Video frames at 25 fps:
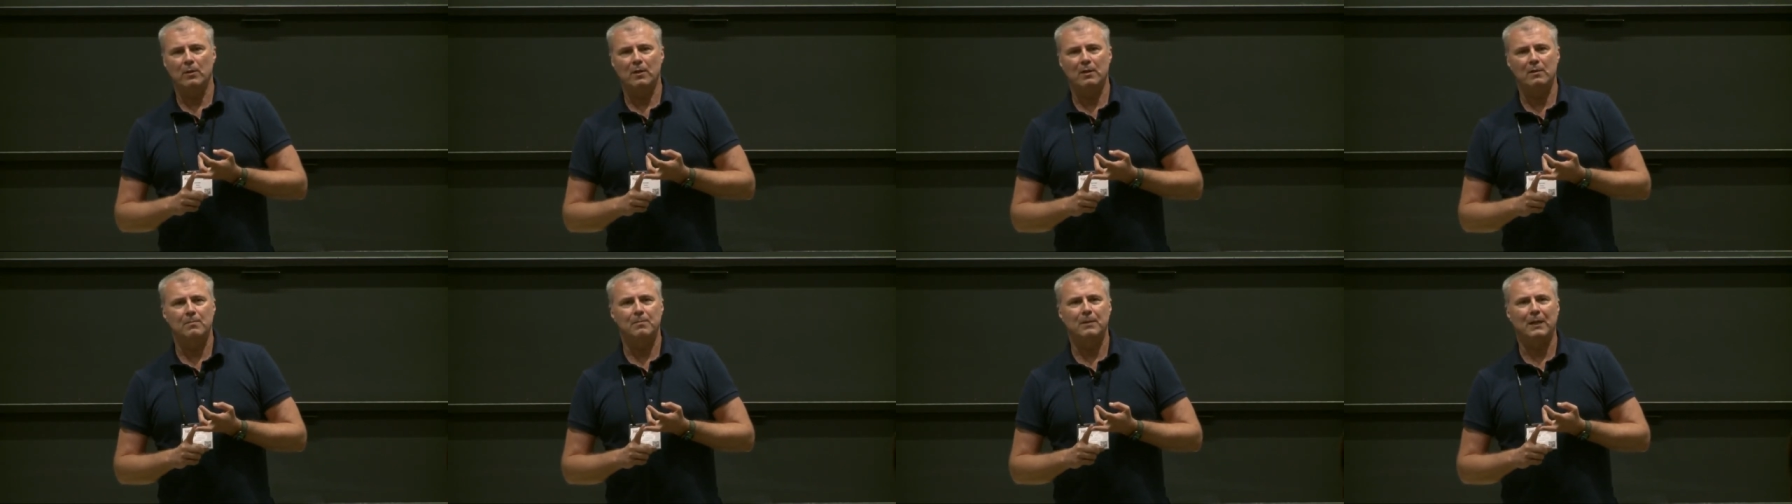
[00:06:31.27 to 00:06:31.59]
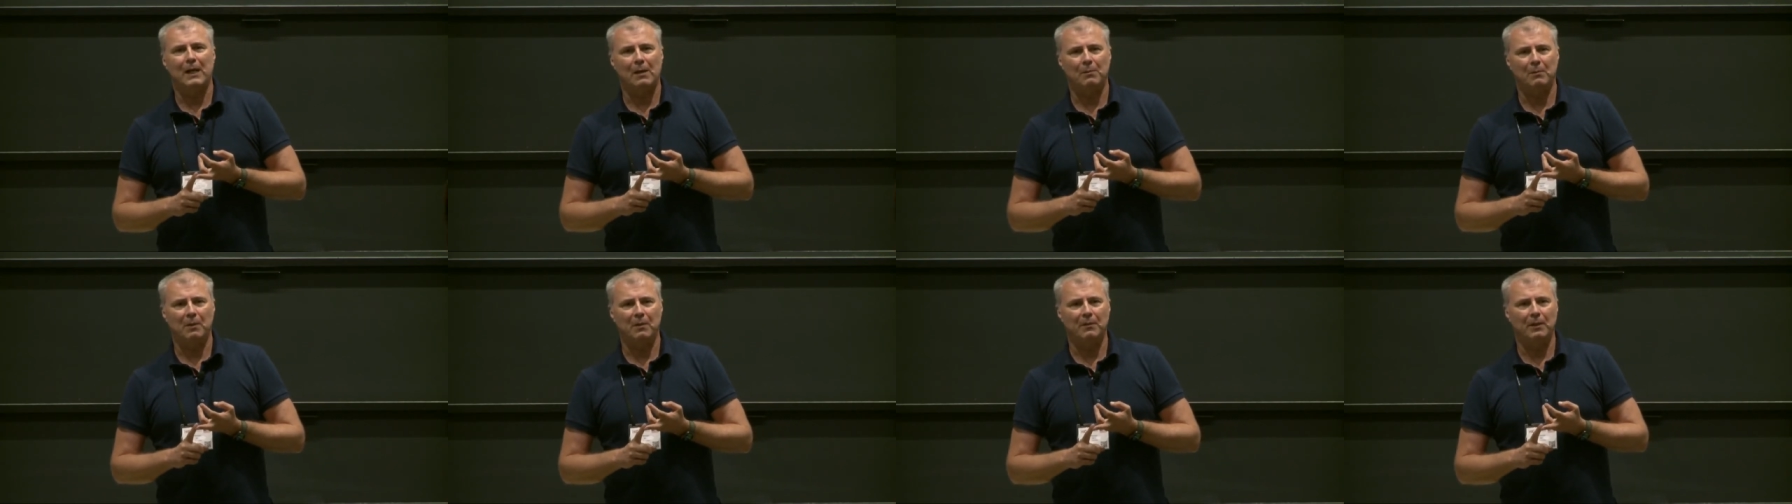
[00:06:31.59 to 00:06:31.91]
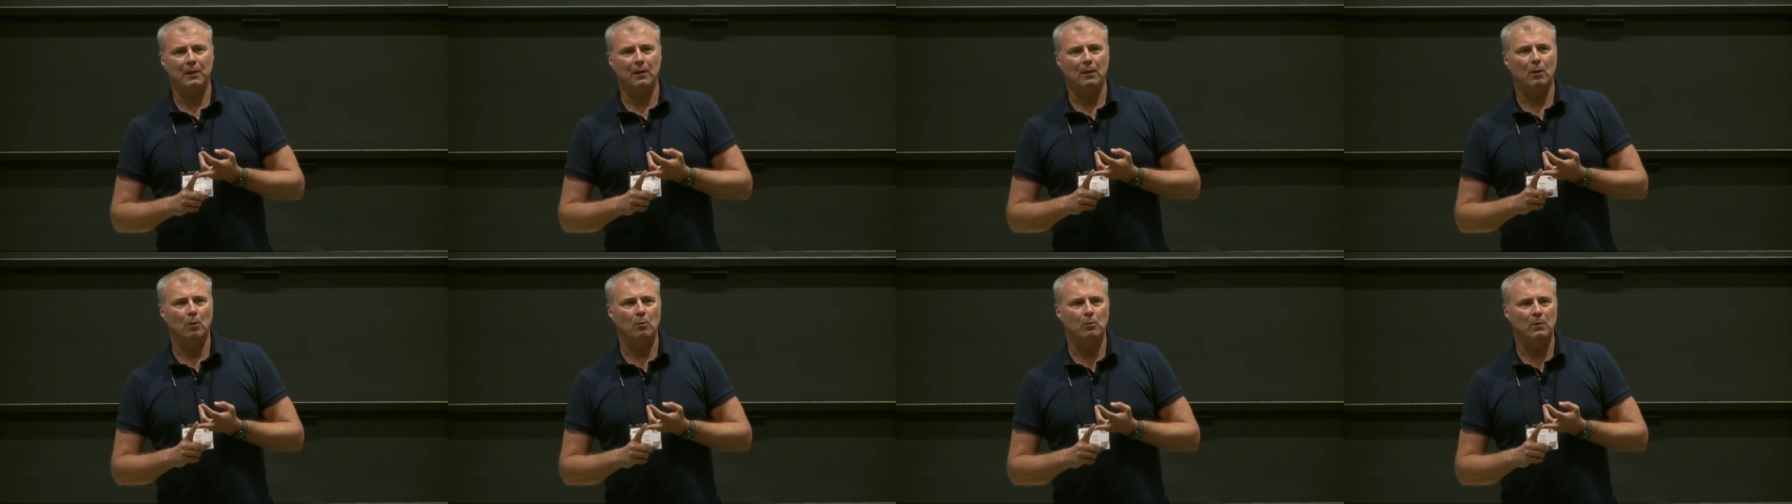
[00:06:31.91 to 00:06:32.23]
has problem
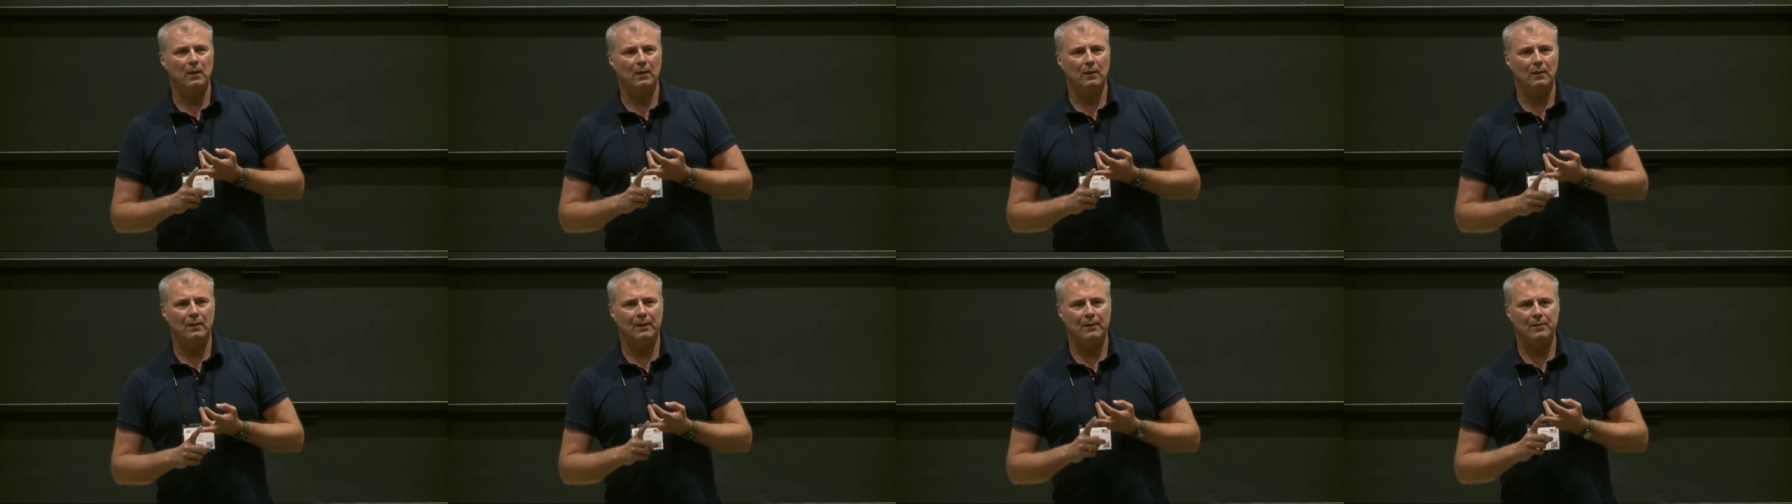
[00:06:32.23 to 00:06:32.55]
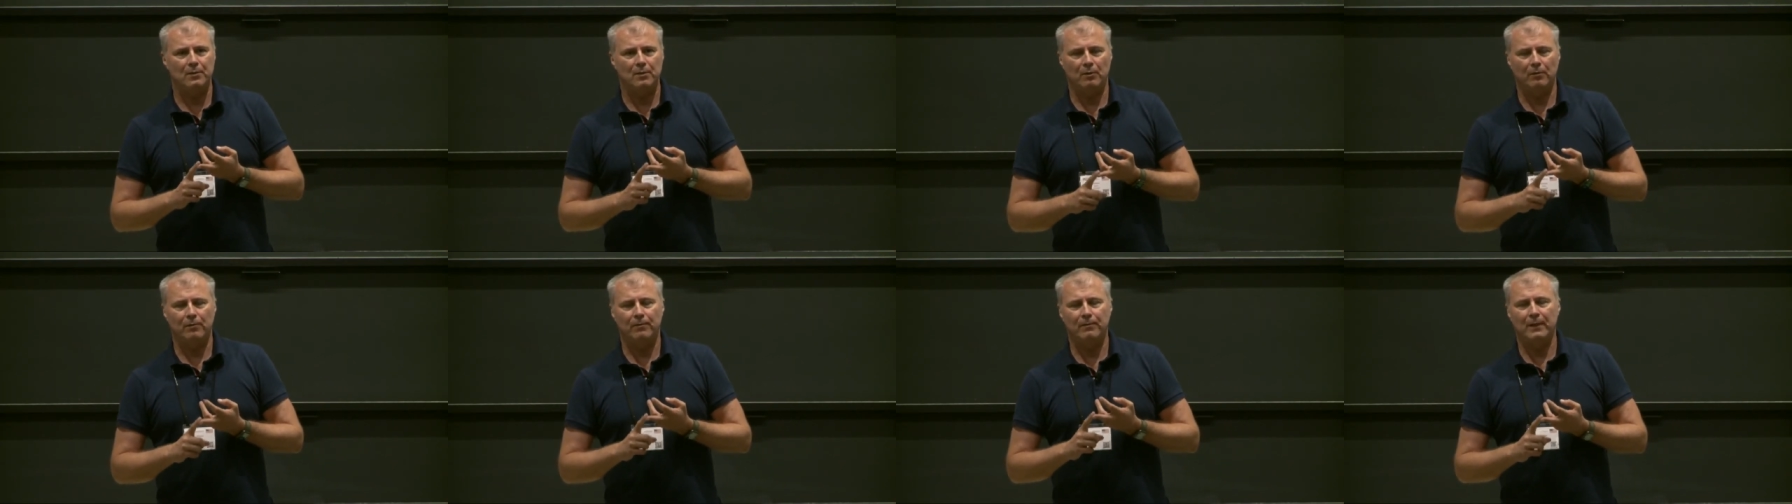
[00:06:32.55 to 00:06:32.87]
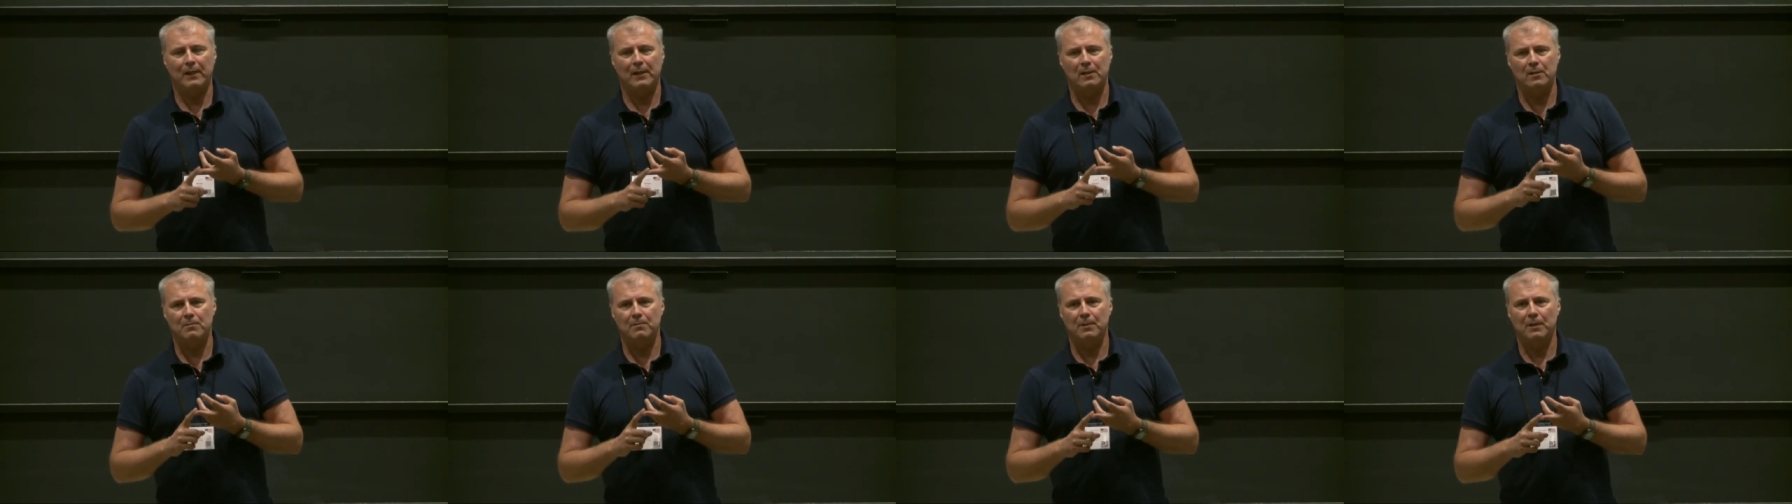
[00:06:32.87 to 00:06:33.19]
with low degrees of
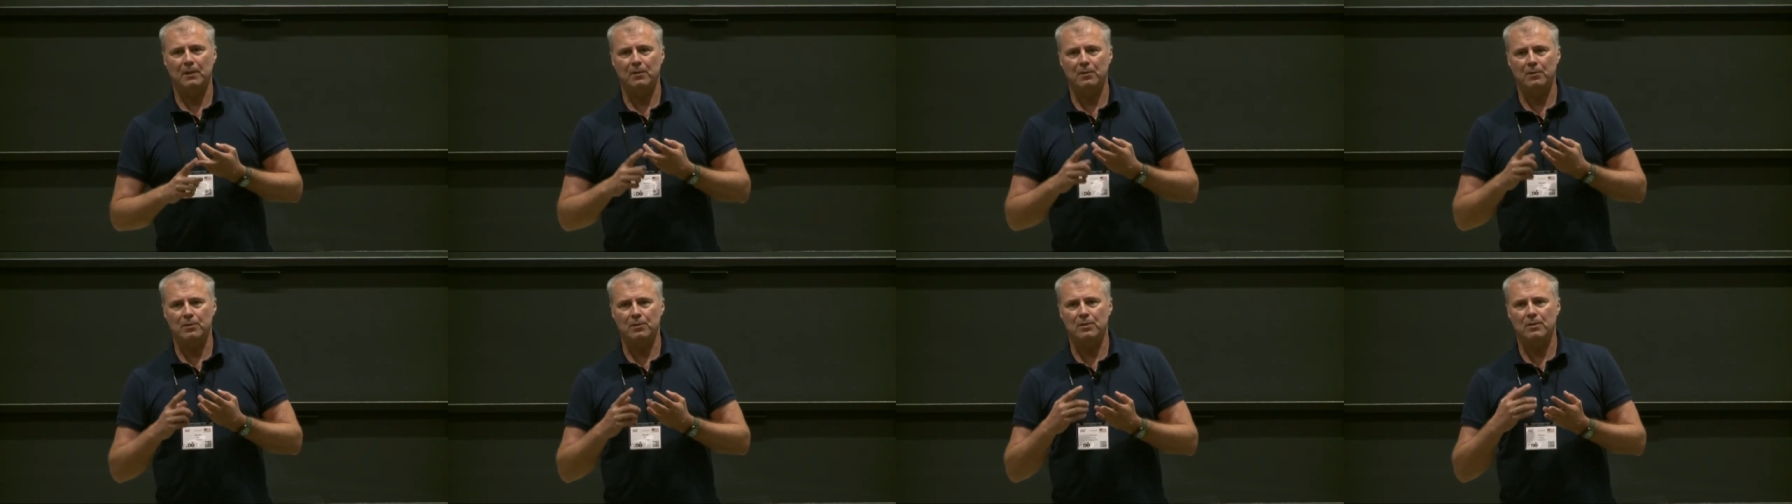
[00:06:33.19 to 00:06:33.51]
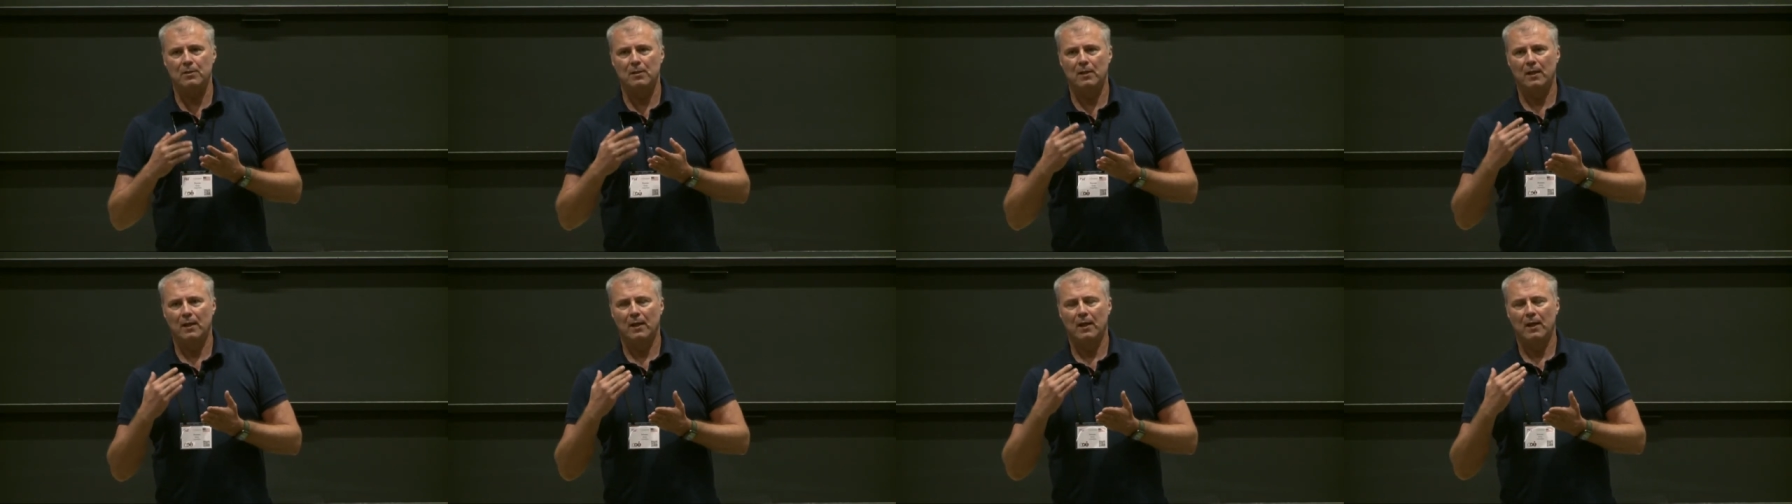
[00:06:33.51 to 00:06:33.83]
trust, because